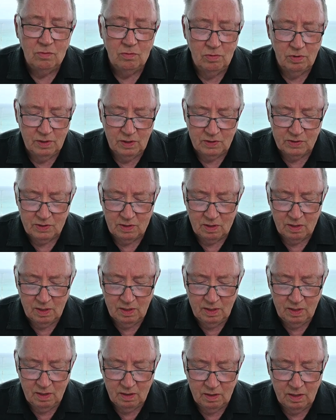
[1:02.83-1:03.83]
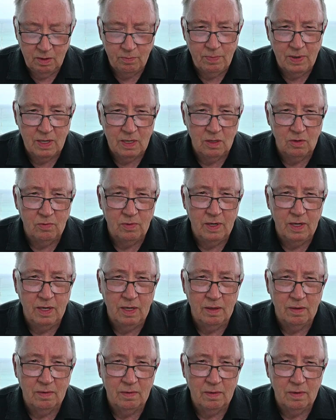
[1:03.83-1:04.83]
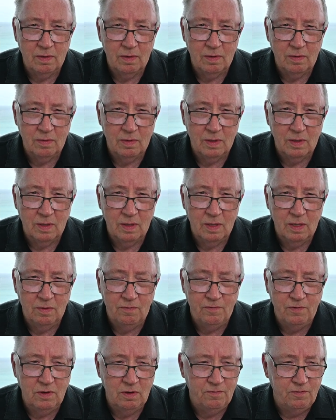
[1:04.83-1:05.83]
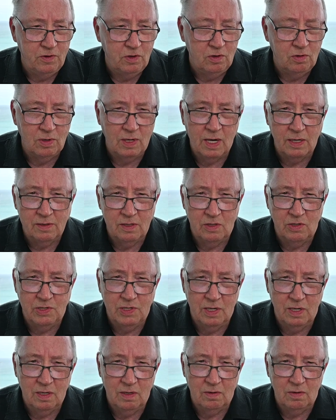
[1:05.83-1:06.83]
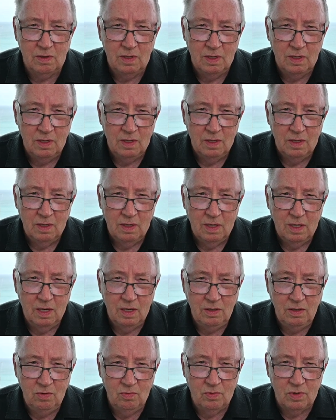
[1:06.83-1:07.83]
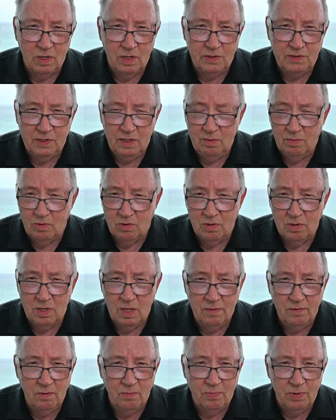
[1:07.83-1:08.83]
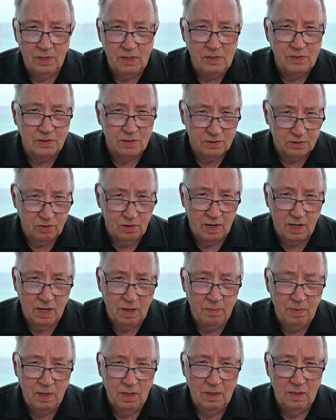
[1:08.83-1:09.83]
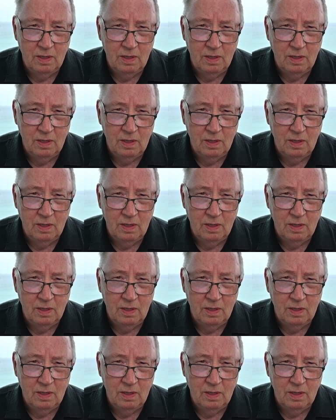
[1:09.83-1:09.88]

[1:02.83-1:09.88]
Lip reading: We'll get started here. And by the way, if you like this channel and you want to see more of it, please subscribe.